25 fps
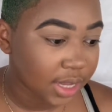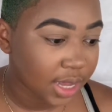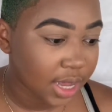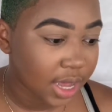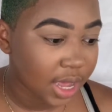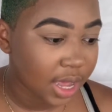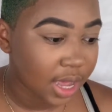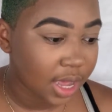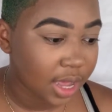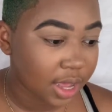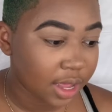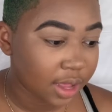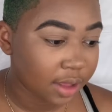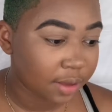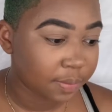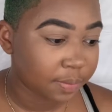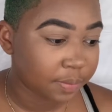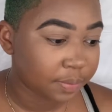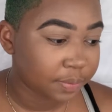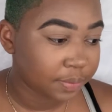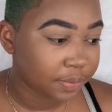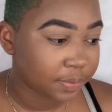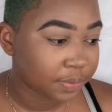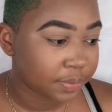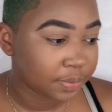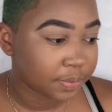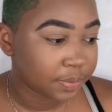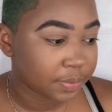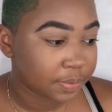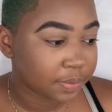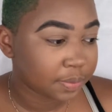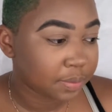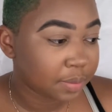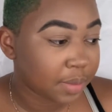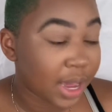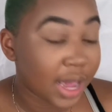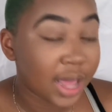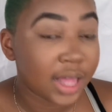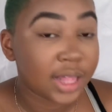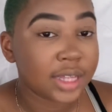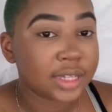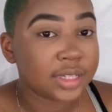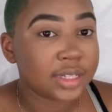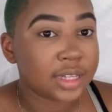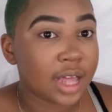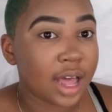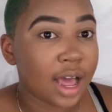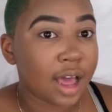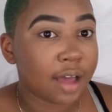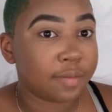palette
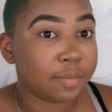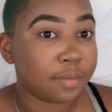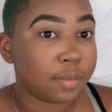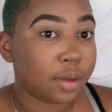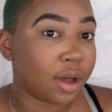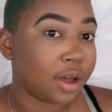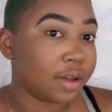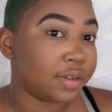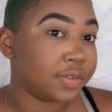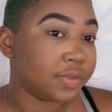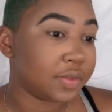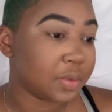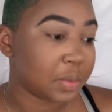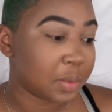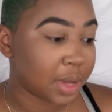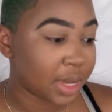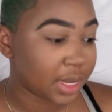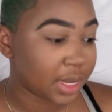that I bought from